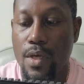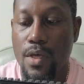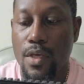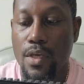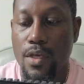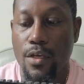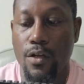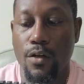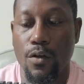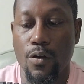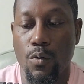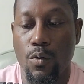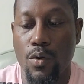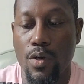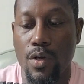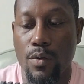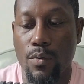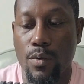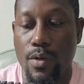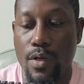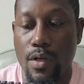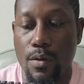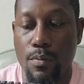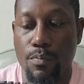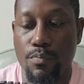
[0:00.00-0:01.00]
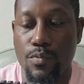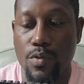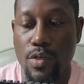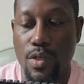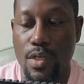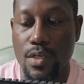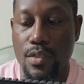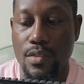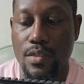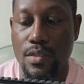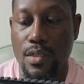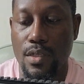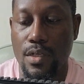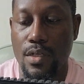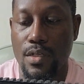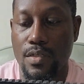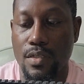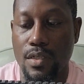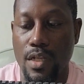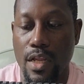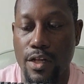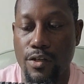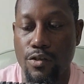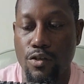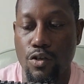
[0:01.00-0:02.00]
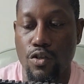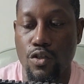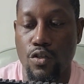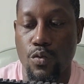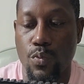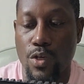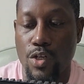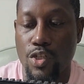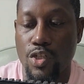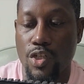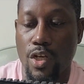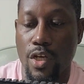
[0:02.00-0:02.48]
you know, with you can see the selector switch